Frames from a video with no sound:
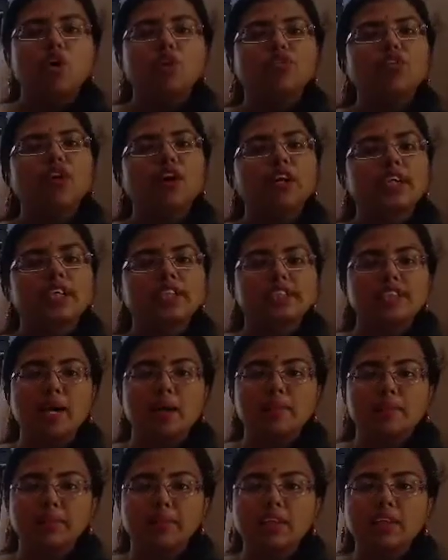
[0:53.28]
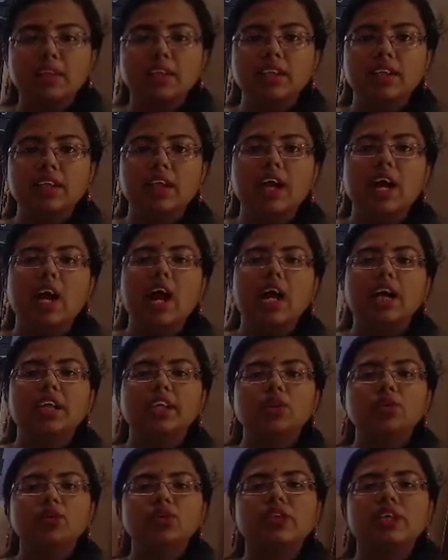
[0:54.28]
For example,
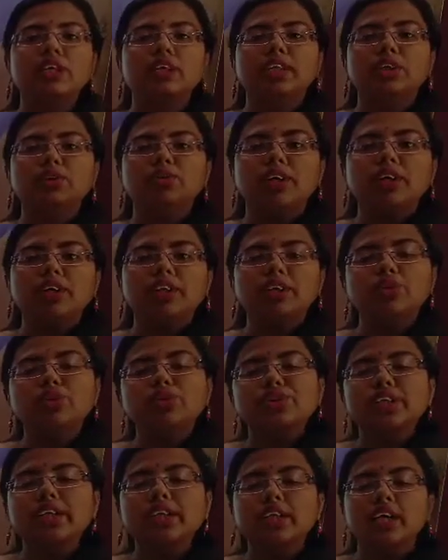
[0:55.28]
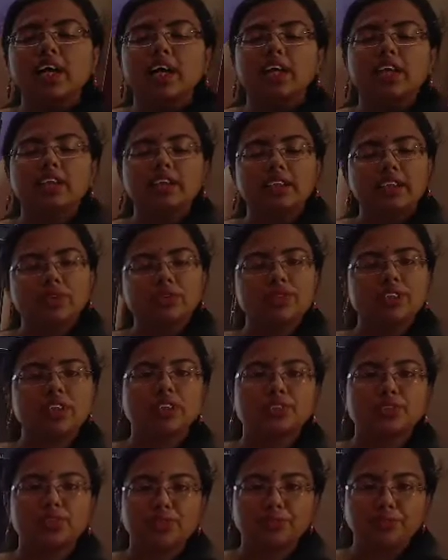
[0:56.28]
you are using a use
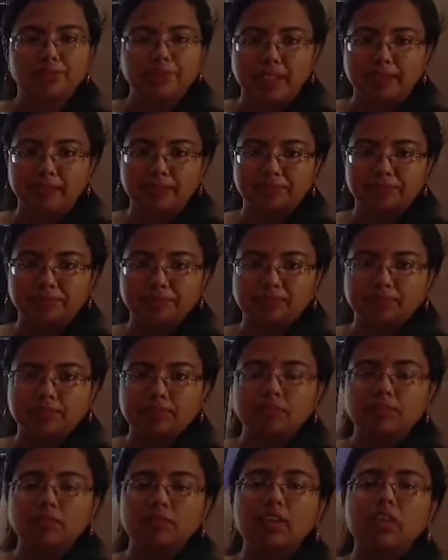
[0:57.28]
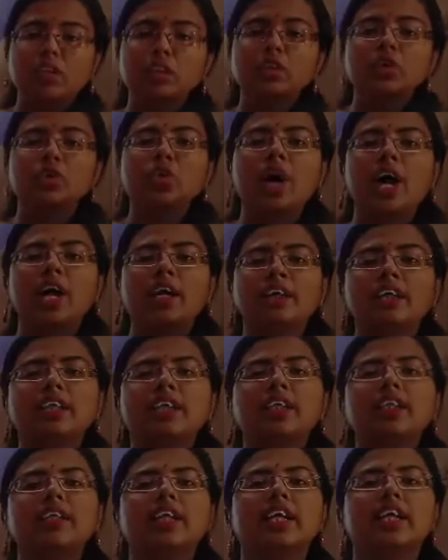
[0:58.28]
and throw pen. So
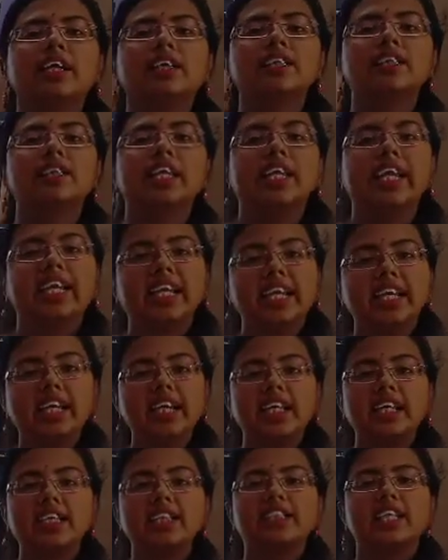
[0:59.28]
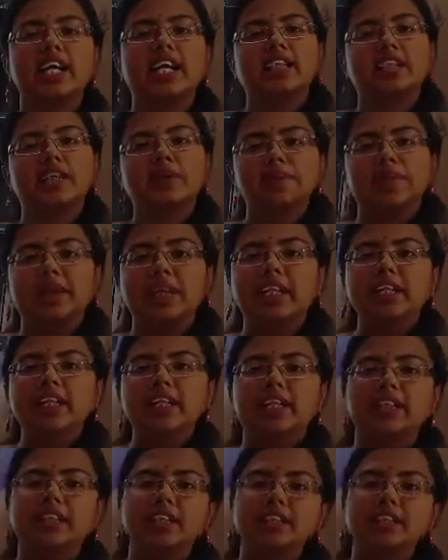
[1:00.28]
until there is ink inside the pen, it